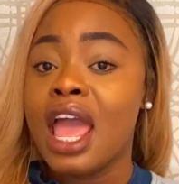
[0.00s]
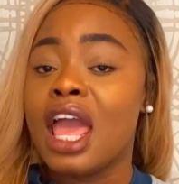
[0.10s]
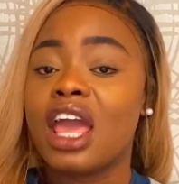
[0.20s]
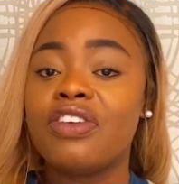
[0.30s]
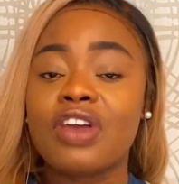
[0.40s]

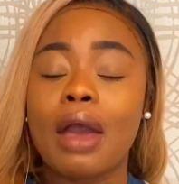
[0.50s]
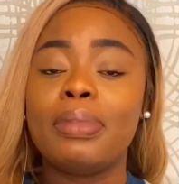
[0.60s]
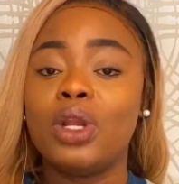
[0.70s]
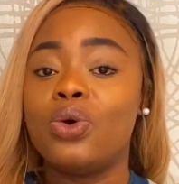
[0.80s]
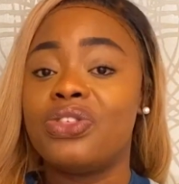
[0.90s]
If you are
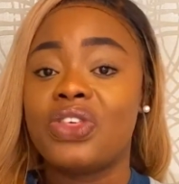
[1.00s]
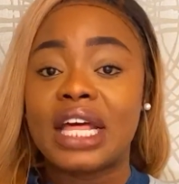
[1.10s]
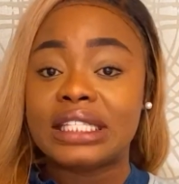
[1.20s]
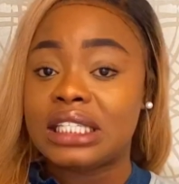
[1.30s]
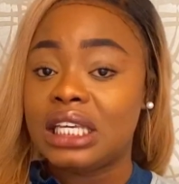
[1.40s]
below
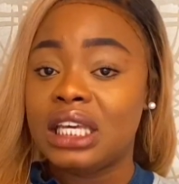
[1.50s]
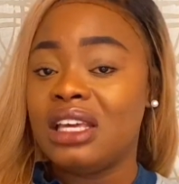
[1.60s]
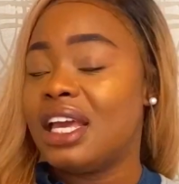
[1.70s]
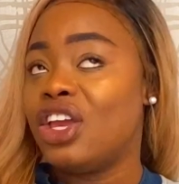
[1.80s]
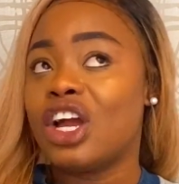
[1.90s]
30,
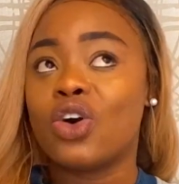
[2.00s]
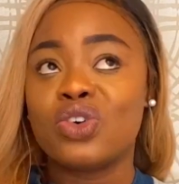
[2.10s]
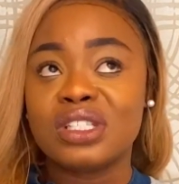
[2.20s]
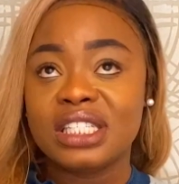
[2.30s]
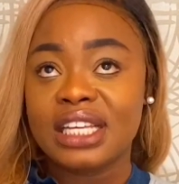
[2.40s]
you are
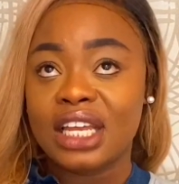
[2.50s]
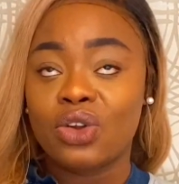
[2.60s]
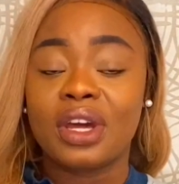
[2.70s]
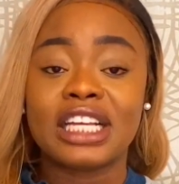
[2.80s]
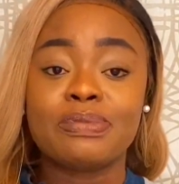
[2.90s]
considered
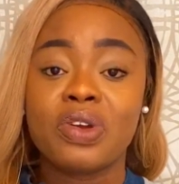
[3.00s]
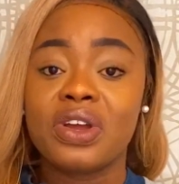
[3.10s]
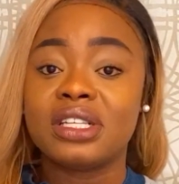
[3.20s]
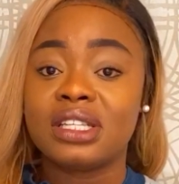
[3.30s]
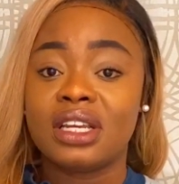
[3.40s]
not
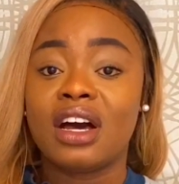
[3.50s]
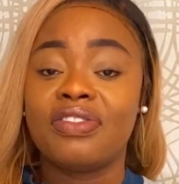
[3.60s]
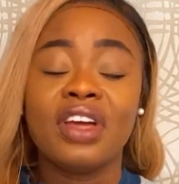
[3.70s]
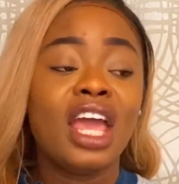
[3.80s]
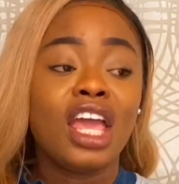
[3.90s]
experienced
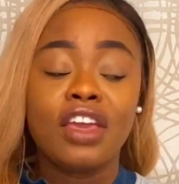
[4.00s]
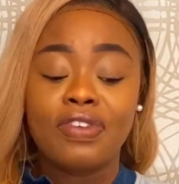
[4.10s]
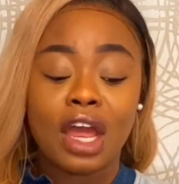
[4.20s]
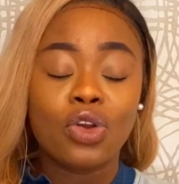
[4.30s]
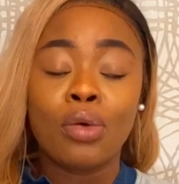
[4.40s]
enough. If you
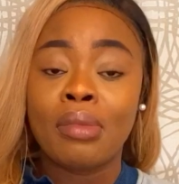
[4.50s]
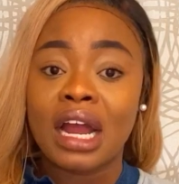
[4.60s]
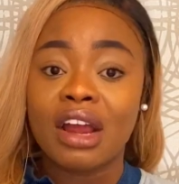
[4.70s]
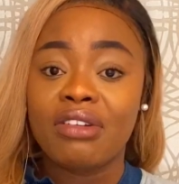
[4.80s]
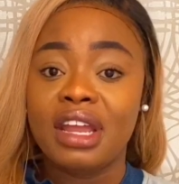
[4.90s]
are not
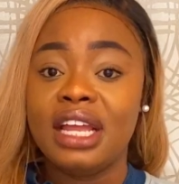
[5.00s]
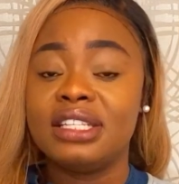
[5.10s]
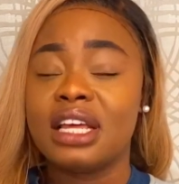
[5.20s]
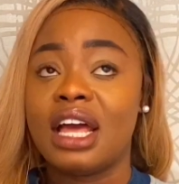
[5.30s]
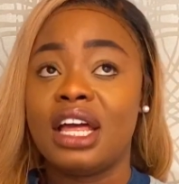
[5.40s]

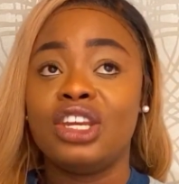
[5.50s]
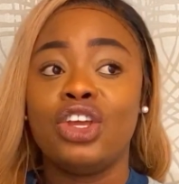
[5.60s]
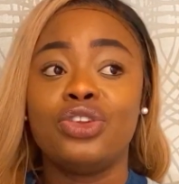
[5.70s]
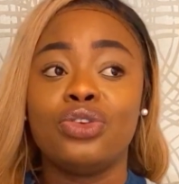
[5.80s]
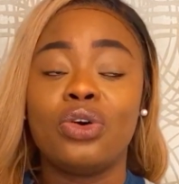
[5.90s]
married and you
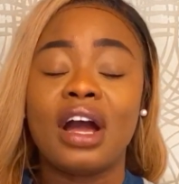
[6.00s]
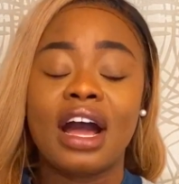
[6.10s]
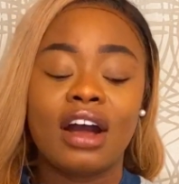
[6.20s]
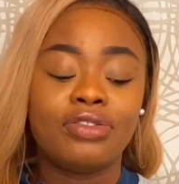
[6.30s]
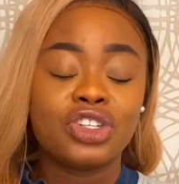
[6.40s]
do not
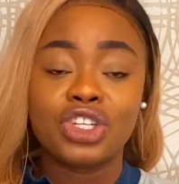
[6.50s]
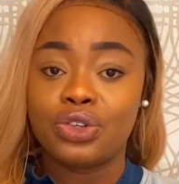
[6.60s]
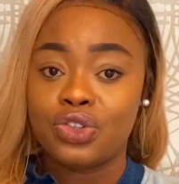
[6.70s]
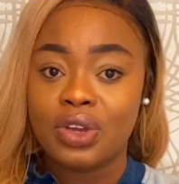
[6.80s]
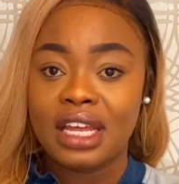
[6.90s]
have
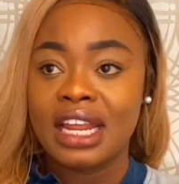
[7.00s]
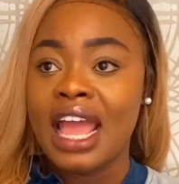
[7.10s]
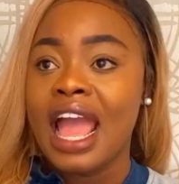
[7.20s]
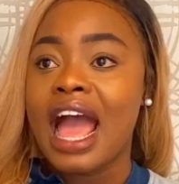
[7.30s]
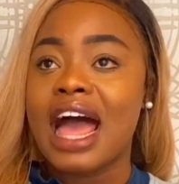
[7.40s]
children,
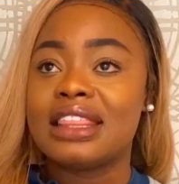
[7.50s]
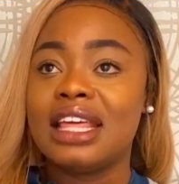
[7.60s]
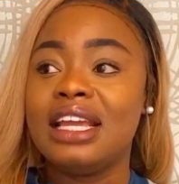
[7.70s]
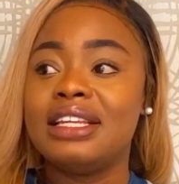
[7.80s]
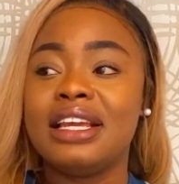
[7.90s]
I
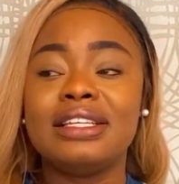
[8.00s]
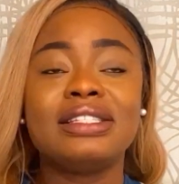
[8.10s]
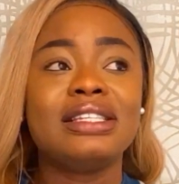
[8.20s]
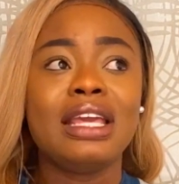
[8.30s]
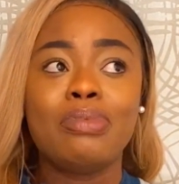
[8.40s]
think they
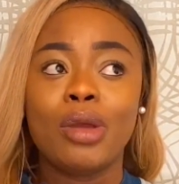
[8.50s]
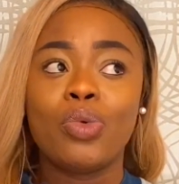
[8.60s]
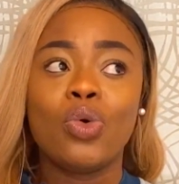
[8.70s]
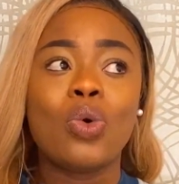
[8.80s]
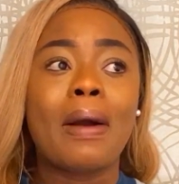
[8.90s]
see
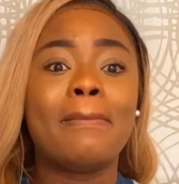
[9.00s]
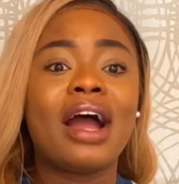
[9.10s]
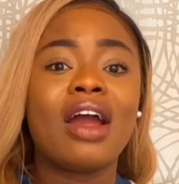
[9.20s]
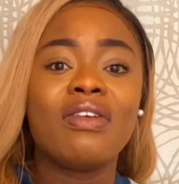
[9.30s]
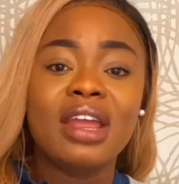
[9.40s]
people who are
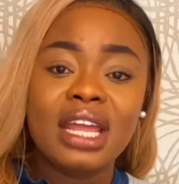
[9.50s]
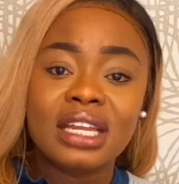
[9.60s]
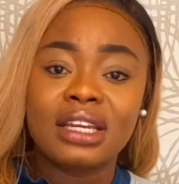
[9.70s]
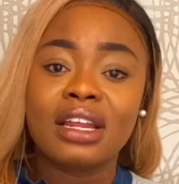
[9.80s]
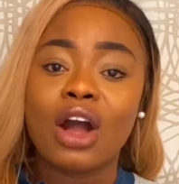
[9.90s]
married
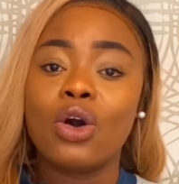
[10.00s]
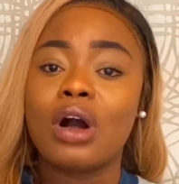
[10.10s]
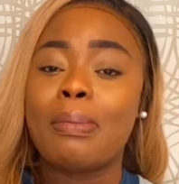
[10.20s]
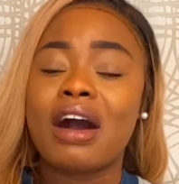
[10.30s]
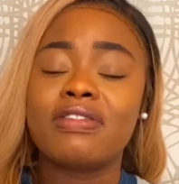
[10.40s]
and they are
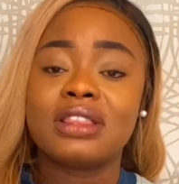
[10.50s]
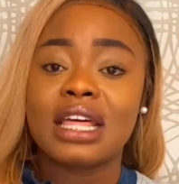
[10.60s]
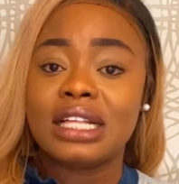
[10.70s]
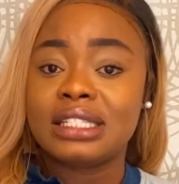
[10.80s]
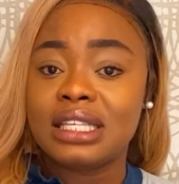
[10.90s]
above
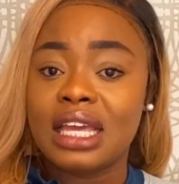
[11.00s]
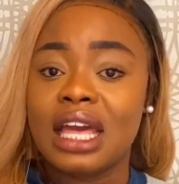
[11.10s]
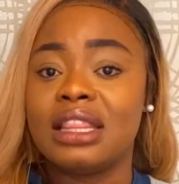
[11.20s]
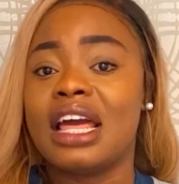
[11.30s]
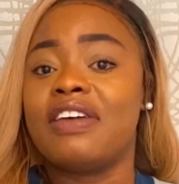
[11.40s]
30
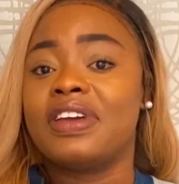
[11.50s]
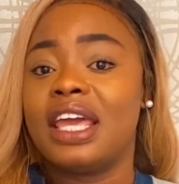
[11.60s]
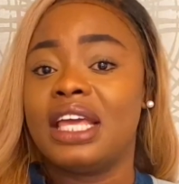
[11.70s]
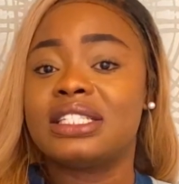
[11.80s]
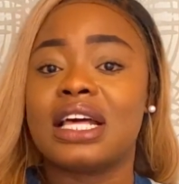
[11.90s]
and they have
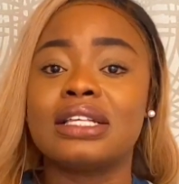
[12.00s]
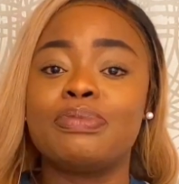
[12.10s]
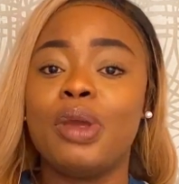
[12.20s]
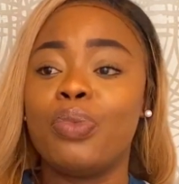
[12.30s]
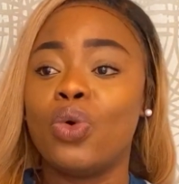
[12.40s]
kids as
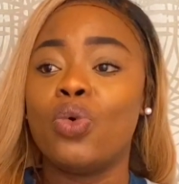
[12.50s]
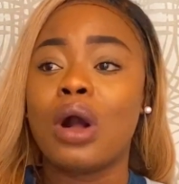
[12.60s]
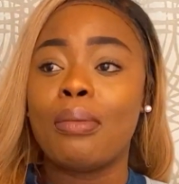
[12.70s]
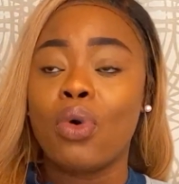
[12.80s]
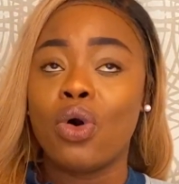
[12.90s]
people who
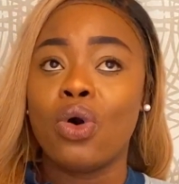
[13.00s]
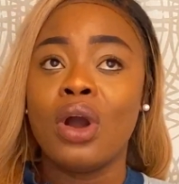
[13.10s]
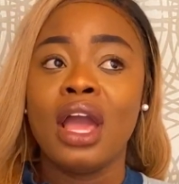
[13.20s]
are more,